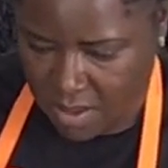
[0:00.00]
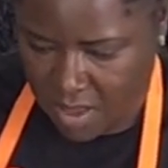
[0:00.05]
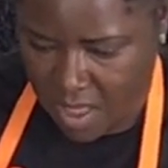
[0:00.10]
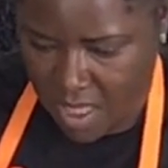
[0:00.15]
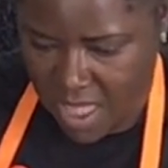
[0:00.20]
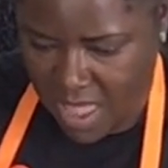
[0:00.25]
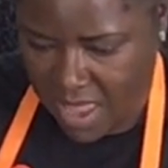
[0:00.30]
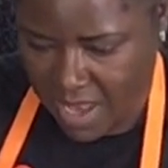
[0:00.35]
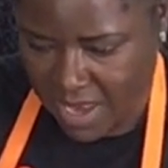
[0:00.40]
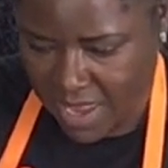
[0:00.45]

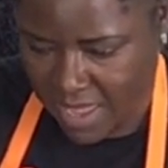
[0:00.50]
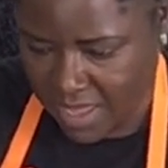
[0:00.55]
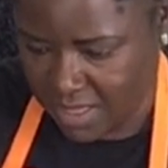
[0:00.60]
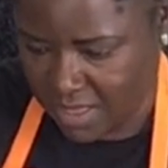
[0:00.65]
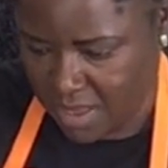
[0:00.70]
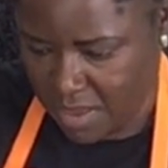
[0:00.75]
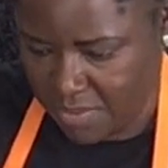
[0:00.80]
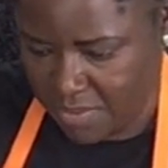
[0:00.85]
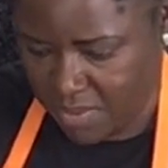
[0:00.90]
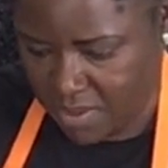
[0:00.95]
So I
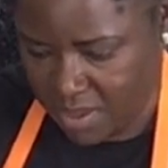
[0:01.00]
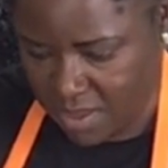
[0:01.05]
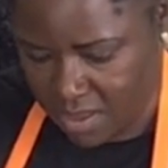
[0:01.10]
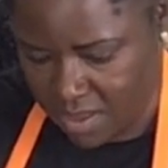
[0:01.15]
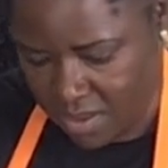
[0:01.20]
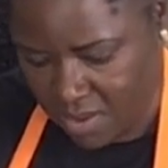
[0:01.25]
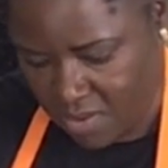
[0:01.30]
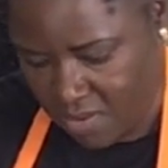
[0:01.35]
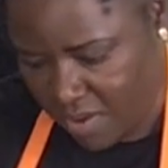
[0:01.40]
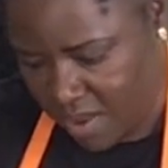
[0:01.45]
like to
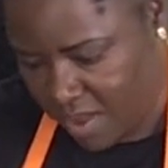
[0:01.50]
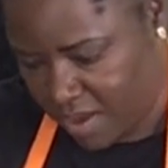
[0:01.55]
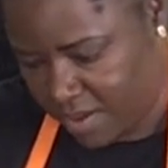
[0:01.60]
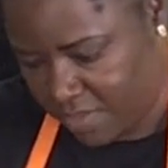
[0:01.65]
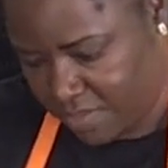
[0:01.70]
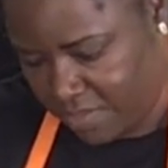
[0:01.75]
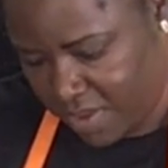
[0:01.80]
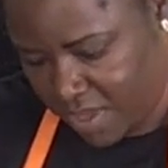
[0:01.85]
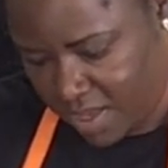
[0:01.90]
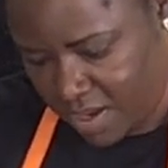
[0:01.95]
put
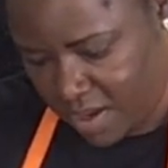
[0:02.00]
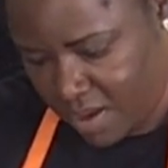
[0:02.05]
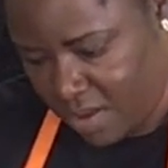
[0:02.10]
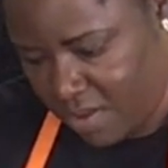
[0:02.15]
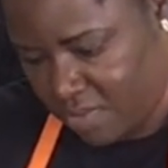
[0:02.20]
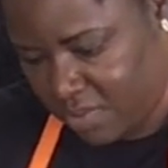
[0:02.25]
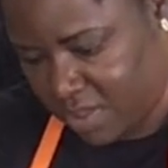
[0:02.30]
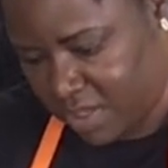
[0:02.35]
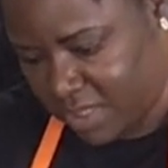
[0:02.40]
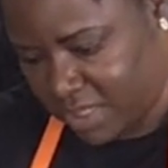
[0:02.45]
quite a bit
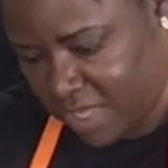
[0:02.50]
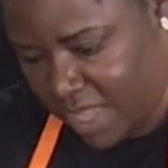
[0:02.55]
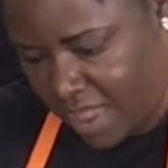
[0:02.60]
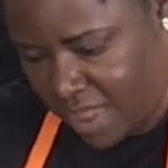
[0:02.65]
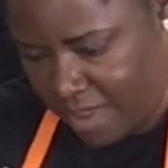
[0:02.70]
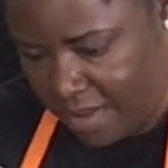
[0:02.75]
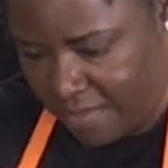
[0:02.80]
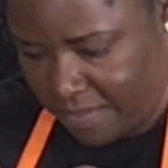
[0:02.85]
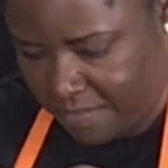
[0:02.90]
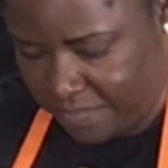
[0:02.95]
on the
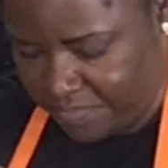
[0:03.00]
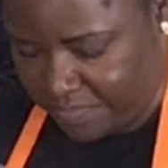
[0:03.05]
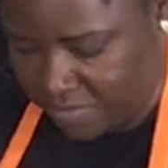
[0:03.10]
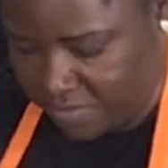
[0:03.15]
top.